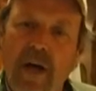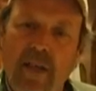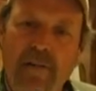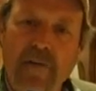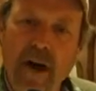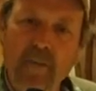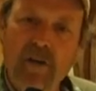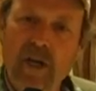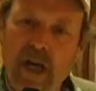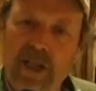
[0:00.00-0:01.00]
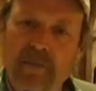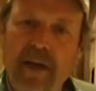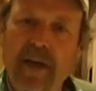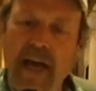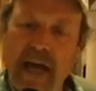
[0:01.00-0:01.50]
the farmer's
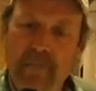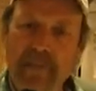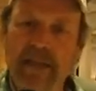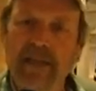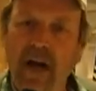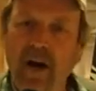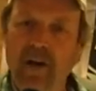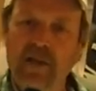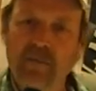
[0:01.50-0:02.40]
husband at Miss Scarlett's